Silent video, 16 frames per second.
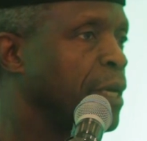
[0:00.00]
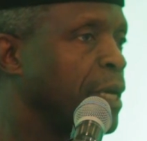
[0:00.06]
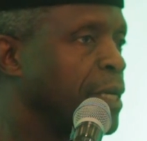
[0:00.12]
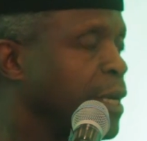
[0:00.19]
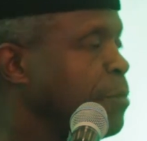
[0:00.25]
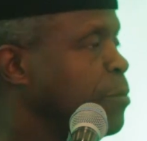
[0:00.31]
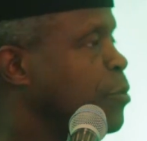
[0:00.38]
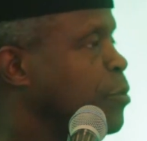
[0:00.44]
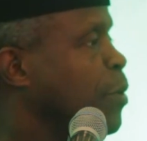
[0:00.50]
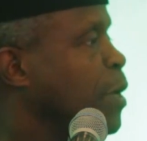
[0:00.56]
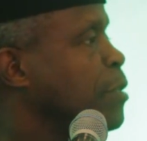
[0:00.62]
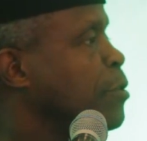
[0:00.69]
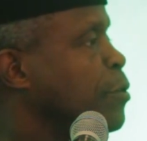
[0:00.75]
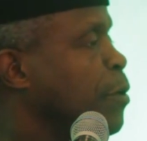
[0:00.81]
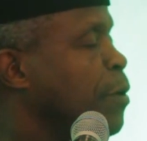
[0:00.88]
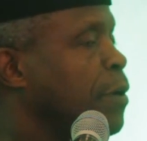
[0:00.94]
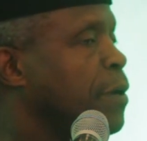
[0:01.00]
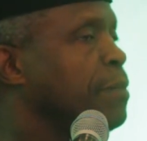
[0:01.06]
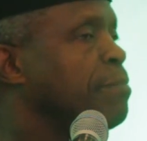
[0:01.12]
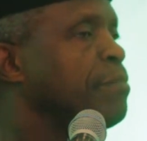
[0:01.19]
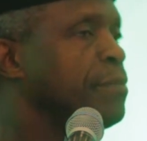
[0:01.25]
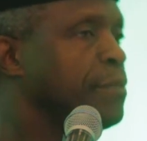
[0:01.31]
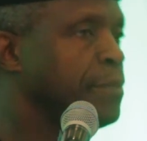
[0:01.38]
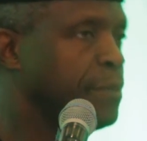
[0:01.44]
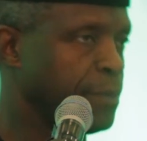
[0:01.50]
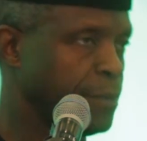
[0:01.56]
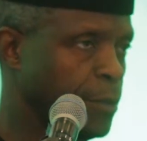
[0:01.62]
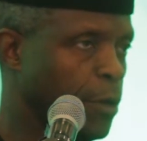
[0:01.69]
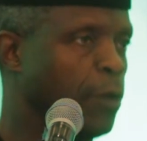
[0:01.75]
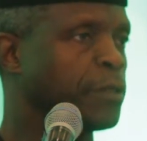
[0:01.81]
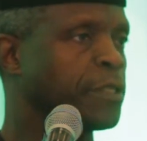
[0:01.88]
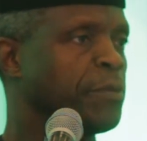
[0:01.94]
It aims to ensure
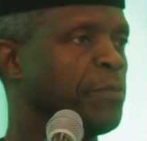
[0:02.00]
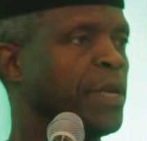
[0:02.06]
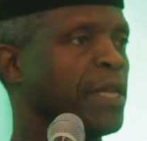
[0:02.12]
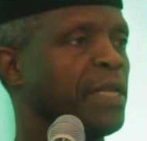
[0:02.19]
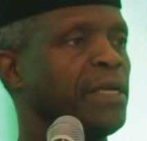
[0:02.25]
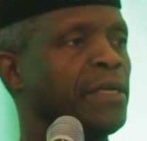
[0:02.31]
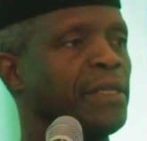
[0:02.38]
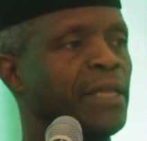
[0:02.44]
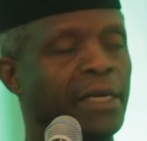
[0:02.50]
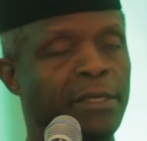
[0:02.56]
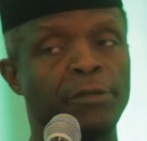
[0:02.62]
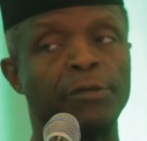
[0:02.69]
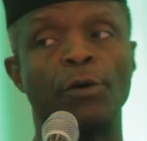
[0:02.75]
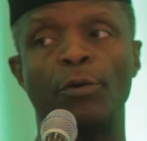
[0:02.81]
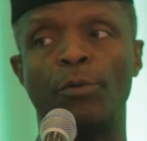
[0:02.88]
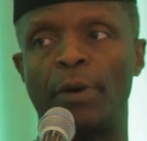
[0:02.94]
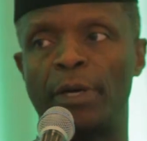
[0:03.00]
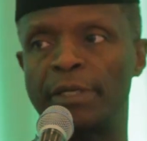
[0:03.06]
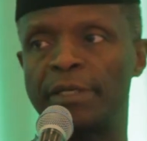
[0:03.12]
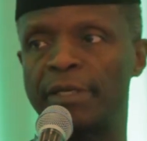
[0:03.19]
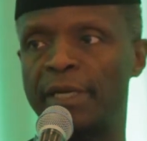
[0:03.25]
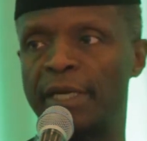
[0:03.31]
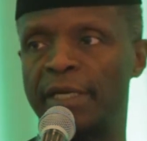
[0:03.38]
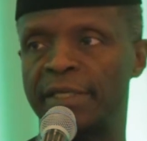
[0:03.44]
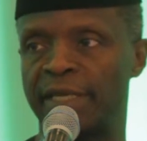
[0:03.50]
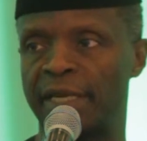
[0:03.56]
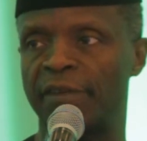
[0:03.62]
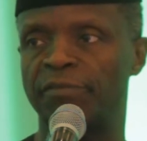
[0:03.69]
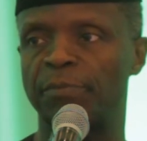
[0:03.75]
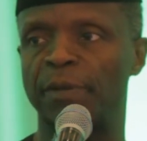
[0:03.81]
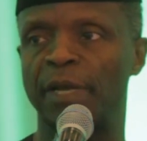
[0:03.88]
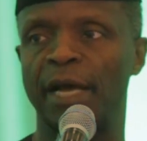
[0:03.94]
ultimately that no one is
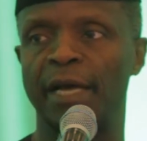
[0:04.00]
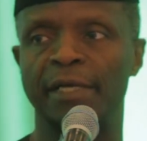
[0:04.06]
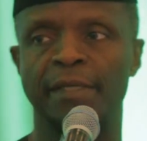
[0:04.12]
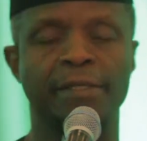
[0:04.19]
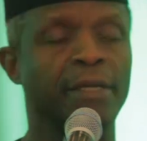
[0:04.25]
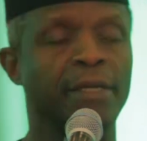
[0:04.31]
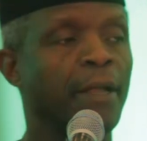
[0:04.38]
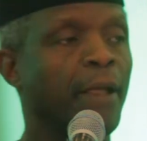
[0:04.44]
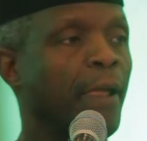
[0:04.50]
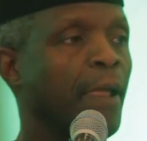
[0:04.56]
left behind,